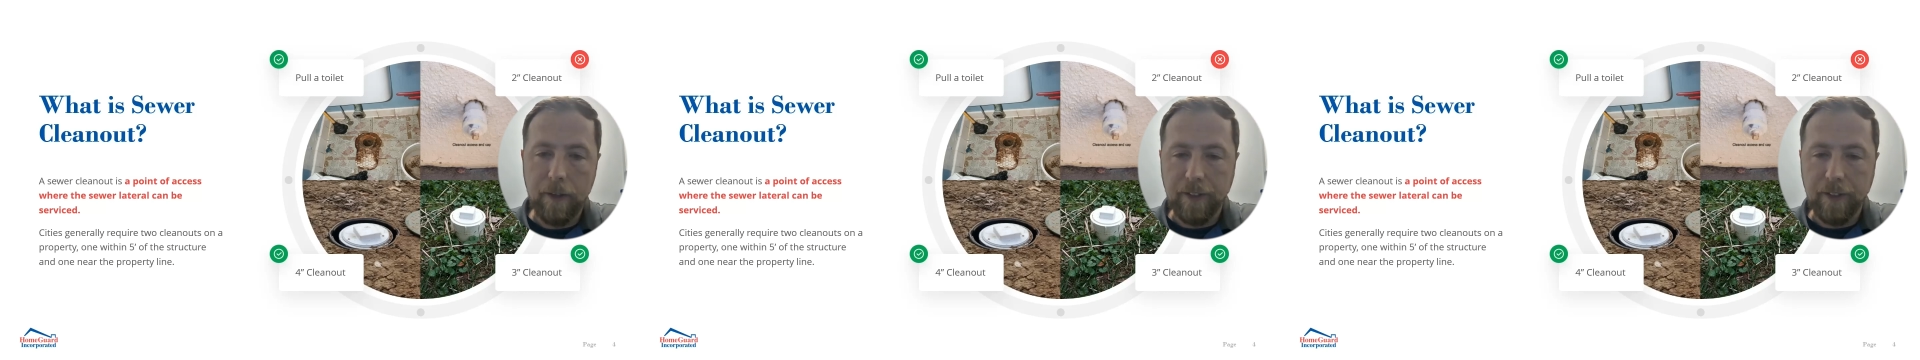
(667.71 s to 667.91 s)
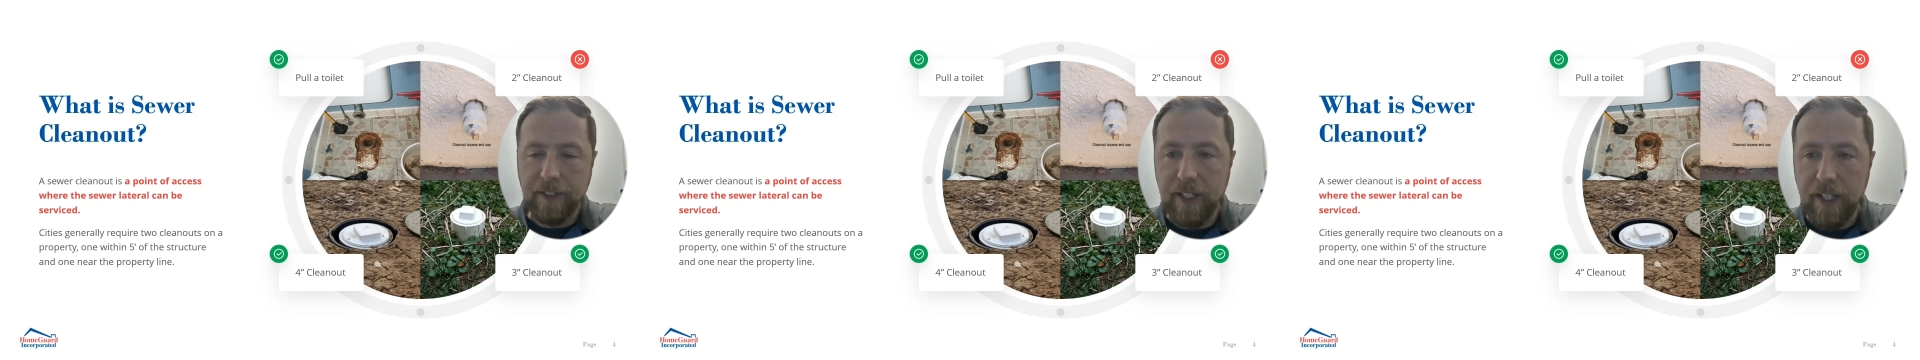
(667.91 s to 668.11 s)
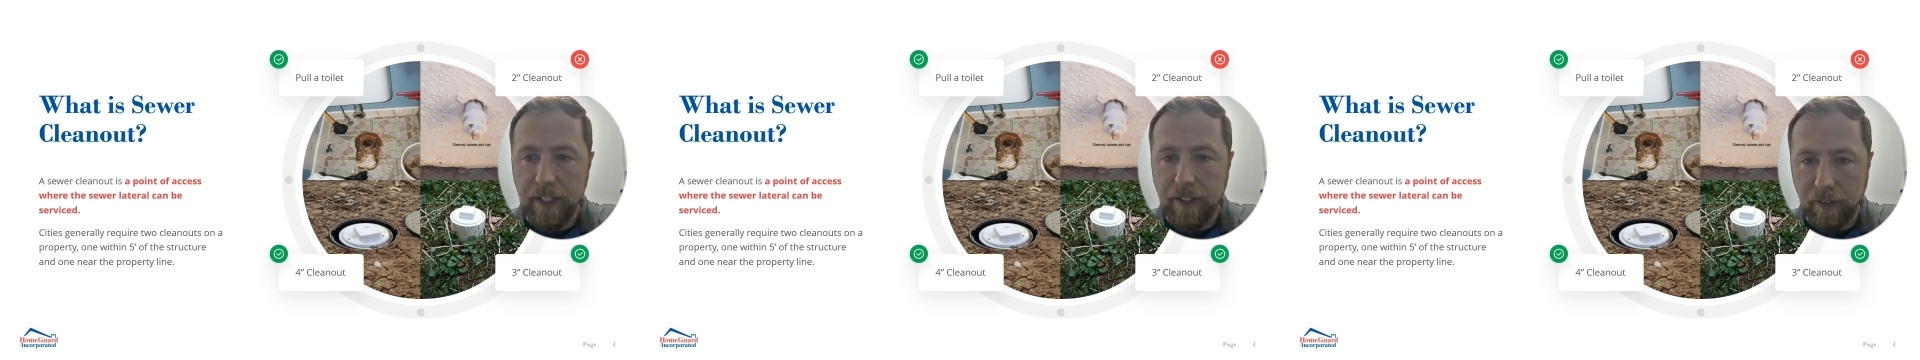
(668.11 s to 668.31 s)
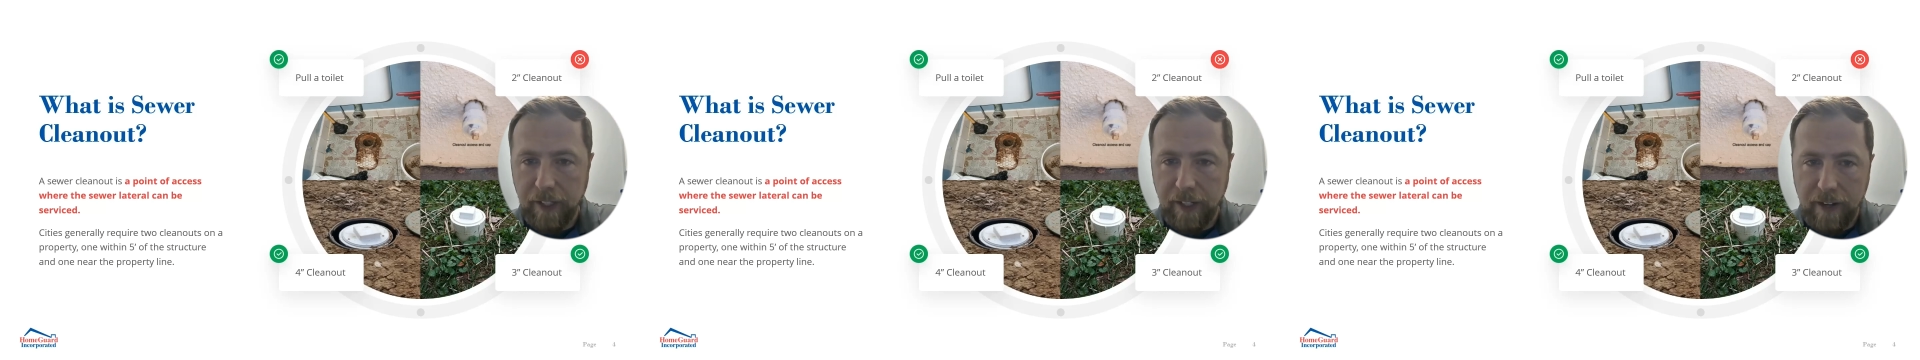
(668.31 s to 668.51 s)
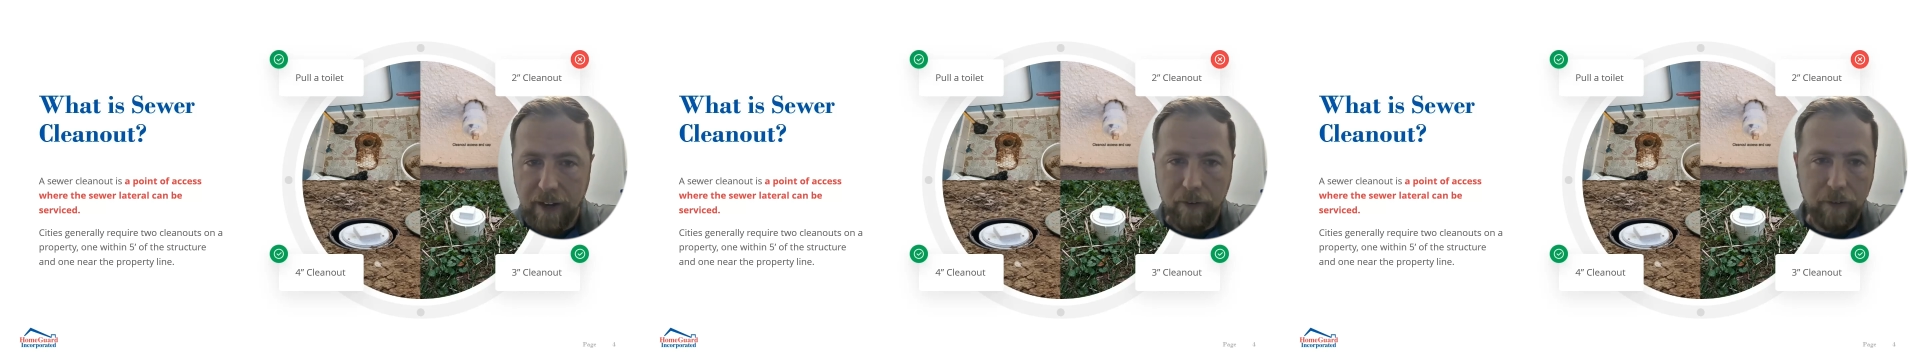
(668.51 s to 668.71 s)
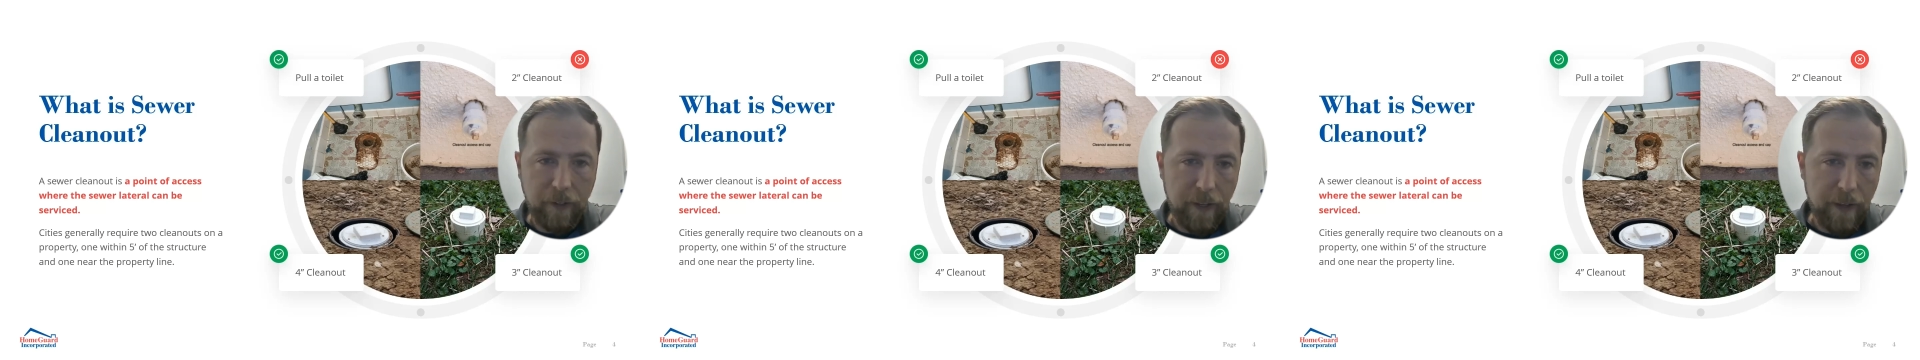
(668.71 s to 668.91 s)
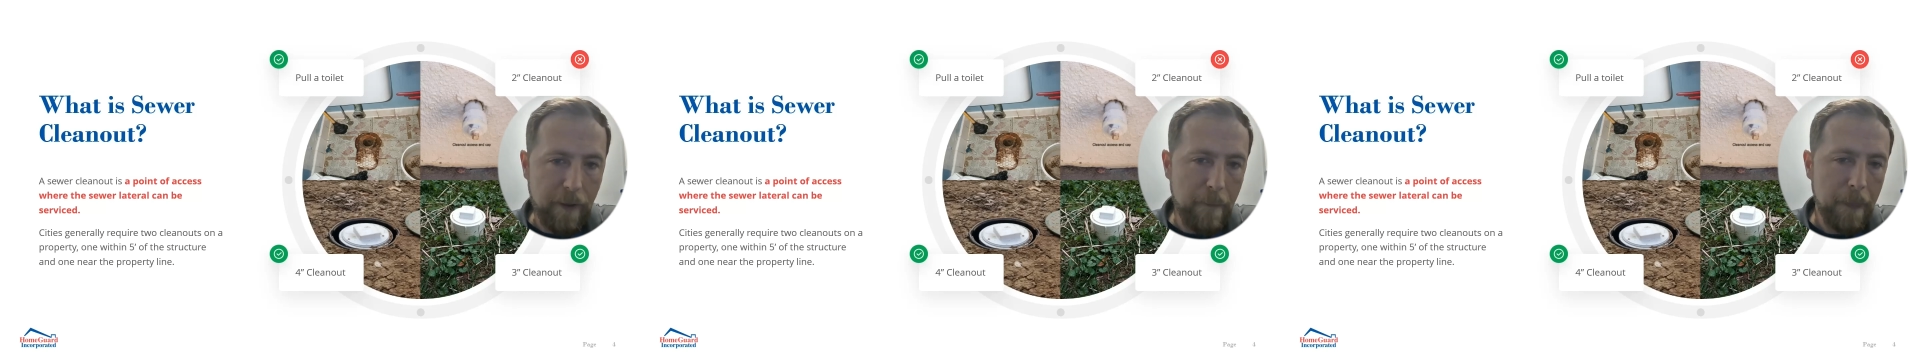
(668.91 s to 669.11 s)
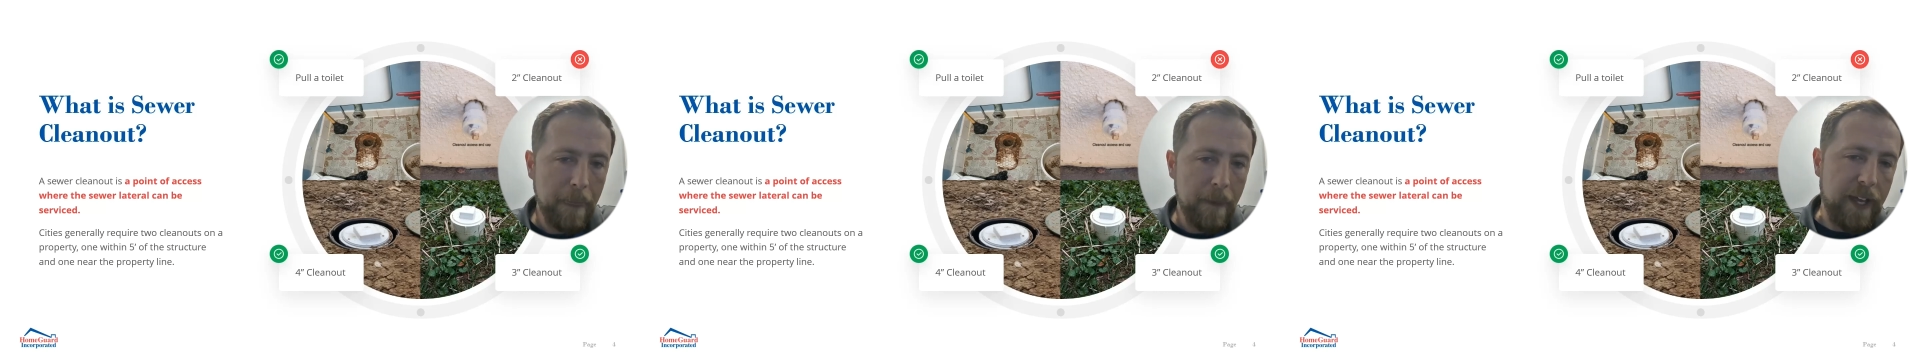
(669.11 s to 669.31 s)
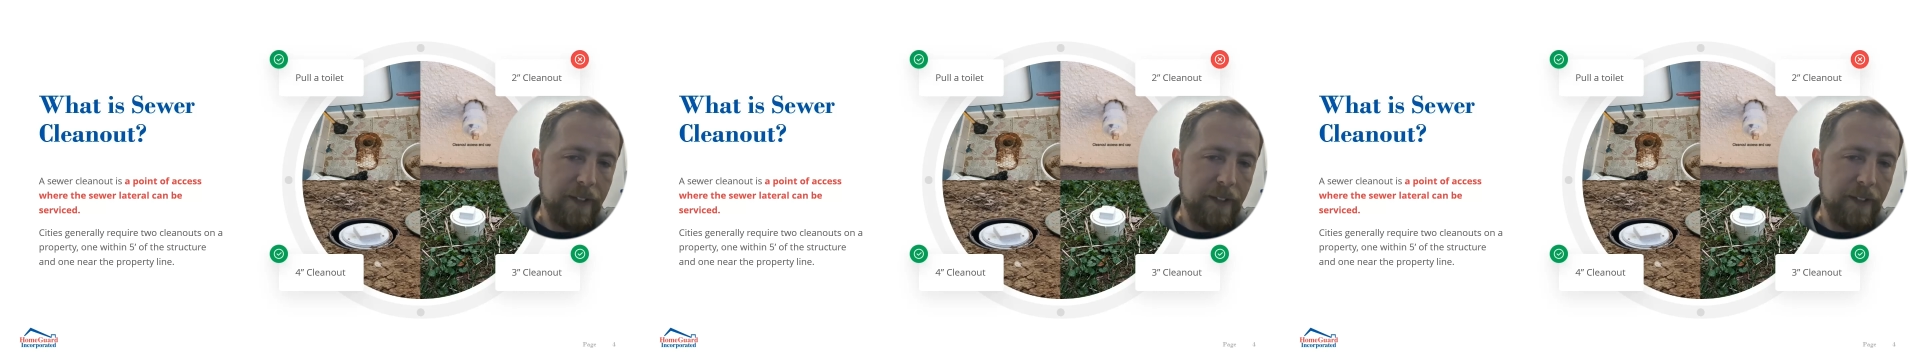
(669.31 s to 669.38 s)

city clean out, okay?